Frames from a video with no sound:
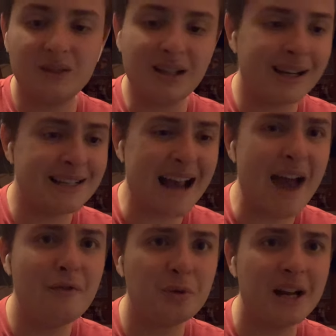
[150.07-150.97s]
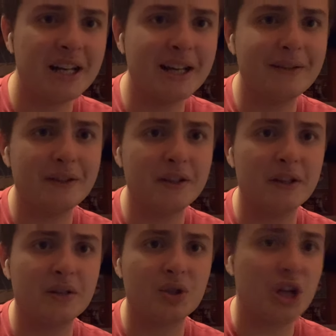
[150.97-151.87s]
because I haven't read any of
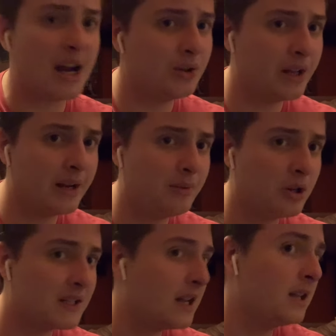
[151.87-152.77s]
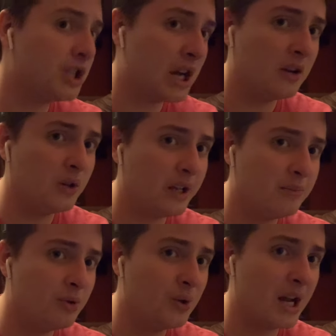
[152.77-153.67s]
the Shadowland books, and
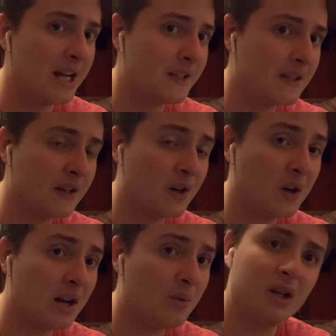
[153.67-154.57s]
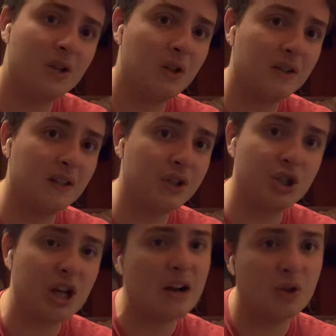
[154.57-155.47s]
Shadowland Moon Knight isn't here, and I want to collect like the
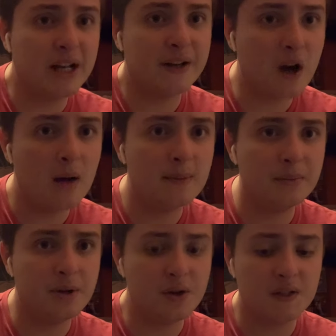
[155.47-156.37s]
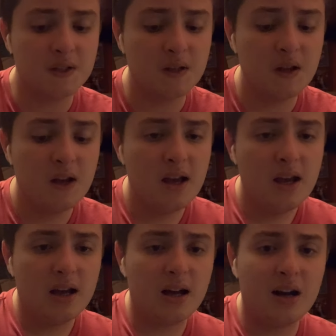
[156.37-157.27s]
Shadowland Omnibus,
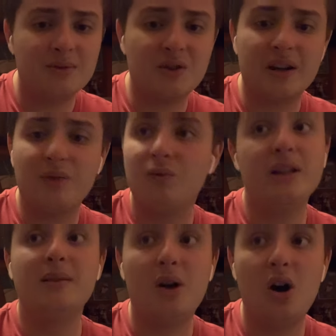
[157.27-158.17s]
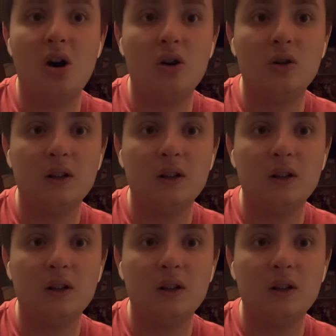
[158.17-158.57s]
so I can read them all.